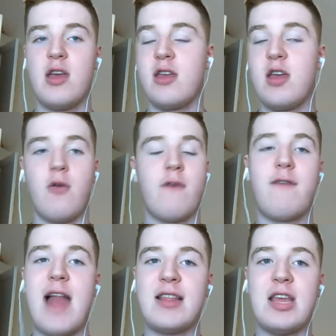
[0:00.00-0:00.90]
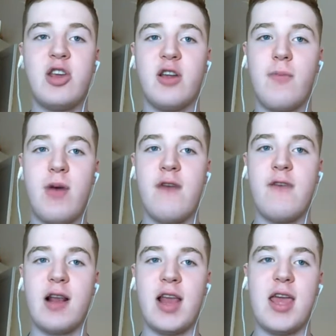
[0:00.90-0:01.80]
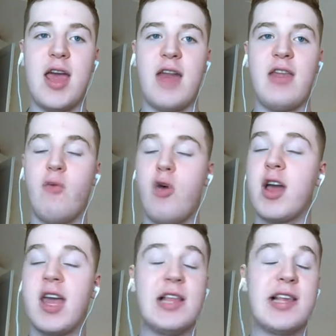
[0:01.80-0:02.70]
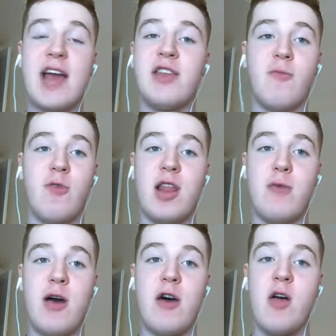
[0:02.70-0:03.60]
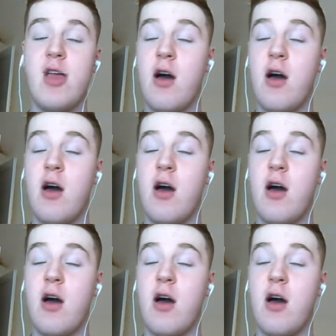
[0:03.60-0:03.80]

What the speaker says: reflect each other perfectly, and they work in tandem really well.